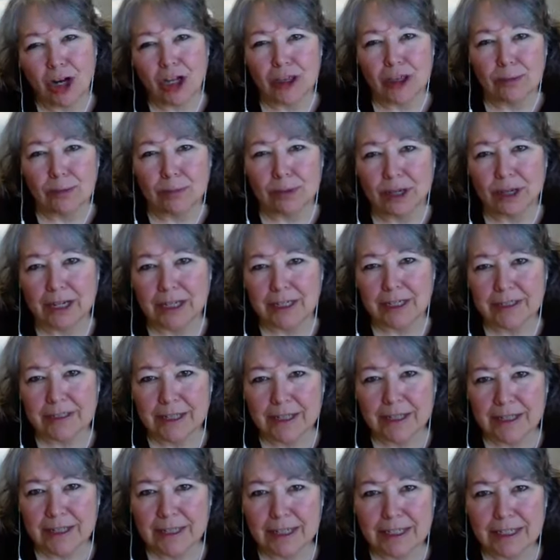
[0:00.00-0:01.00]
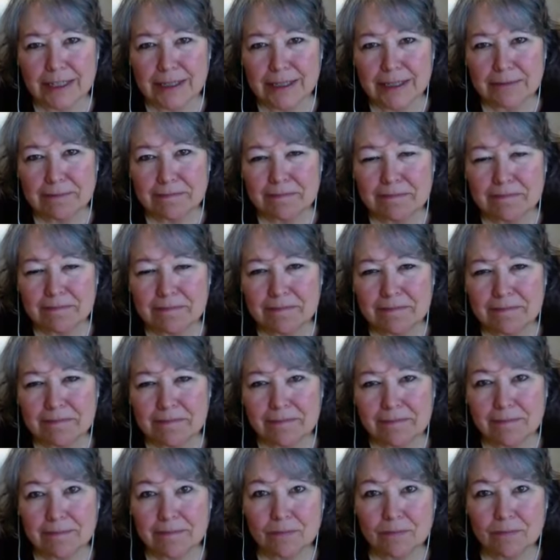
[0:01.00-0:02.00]
on the prize, I guess,
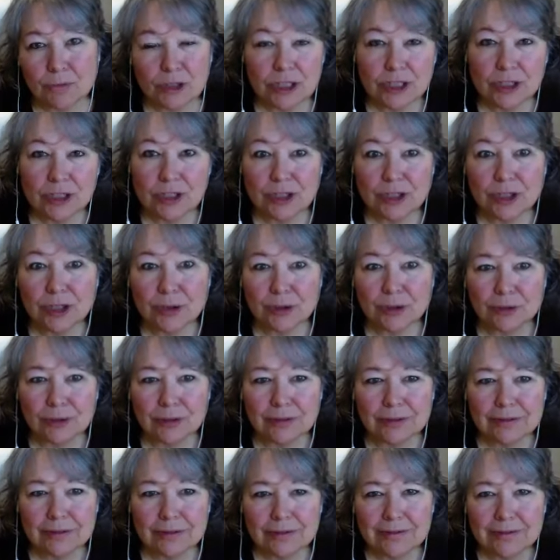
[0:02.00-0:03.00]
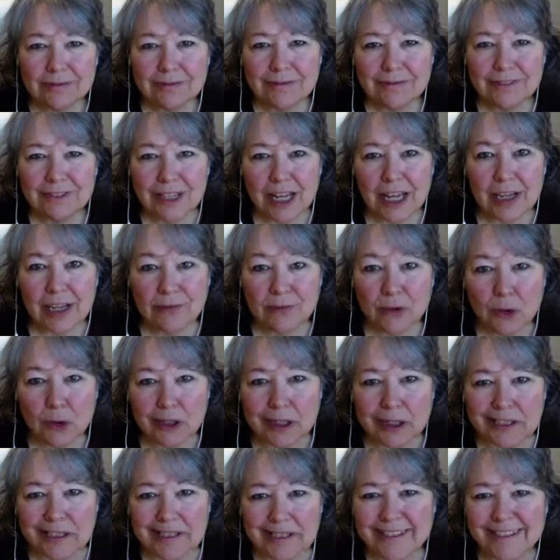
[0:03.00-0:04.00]
which is you staying
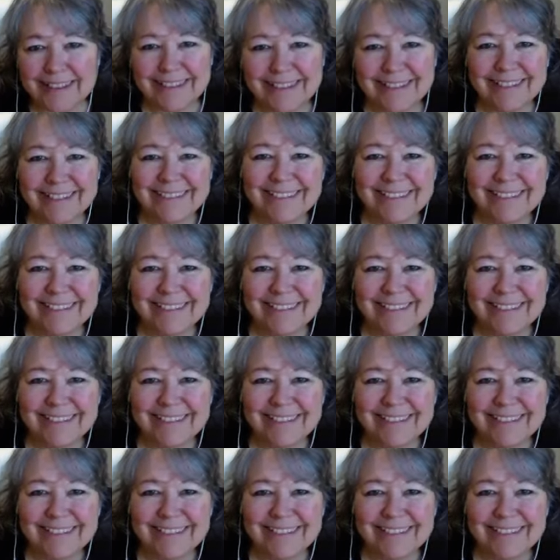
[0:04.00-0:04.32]
focused.